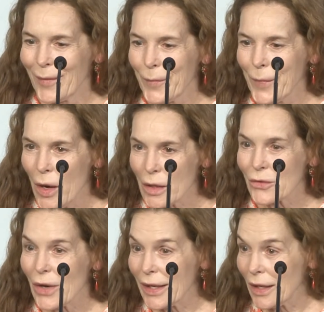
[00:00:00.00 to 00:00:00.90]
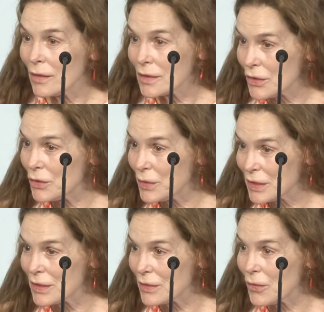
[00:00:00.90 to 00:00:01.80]
Mark Rylance, who
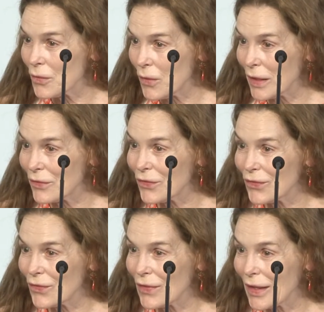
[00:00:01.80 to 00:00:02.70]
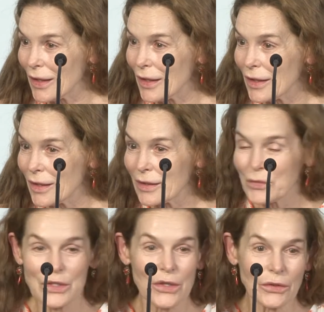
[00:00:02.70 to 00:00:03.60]
was one of the... It
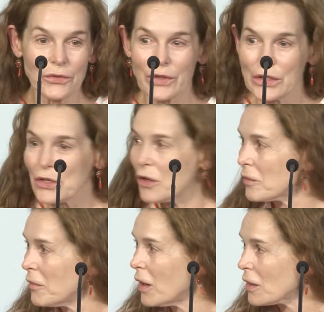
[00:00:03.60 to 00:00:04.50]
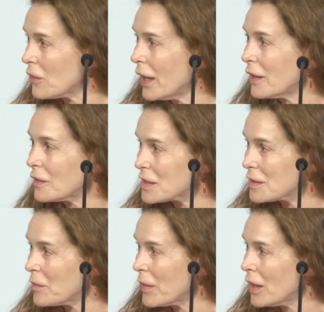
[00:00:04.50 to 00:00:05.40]
was Gottfried John, Mark Rylance
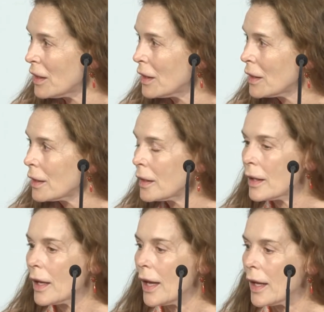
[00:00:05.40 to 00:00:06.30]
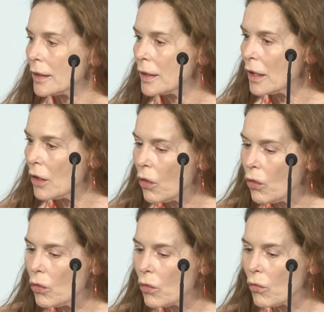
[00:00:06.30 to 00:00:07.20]
and me, and a
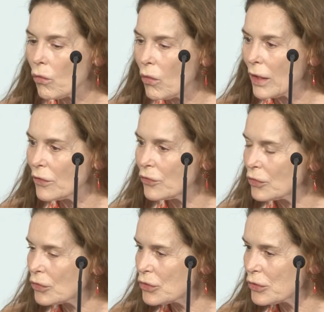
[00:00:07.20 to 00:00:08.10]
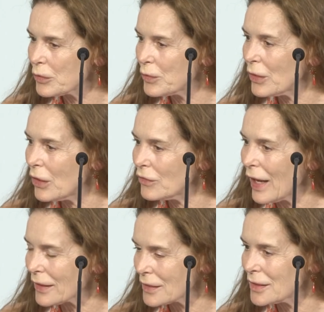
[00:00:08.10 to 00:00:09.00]
whole wonderful troupe of
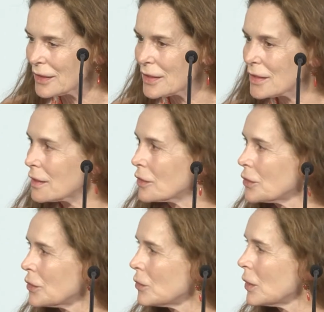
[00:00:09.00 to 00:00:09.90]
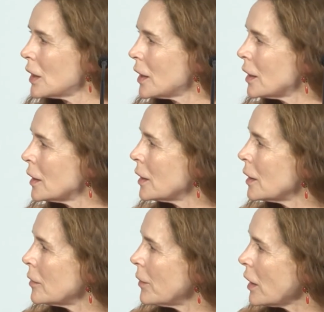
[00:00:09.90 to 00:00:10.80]
actors who were
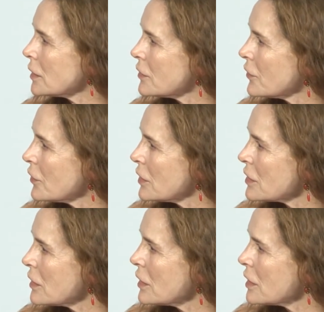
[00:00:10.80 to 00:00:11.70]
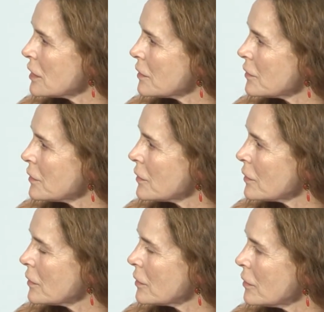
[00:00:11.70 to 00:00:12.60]
part of the
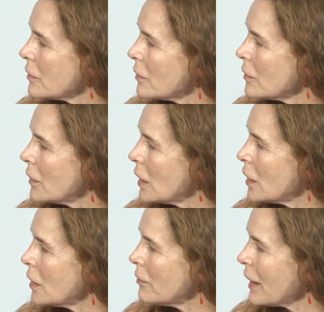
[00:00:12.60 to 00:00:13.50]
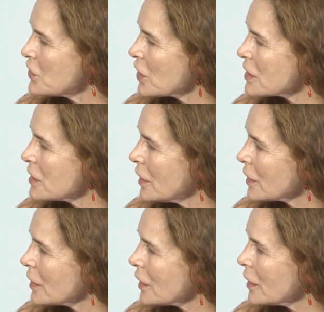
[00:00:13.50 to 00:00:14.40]
Magic
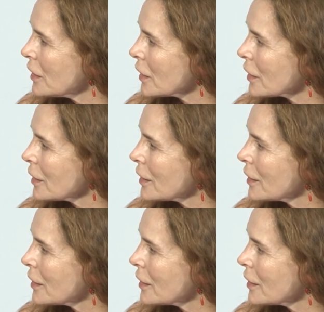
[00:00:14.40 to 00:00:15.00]
Cirque, I think.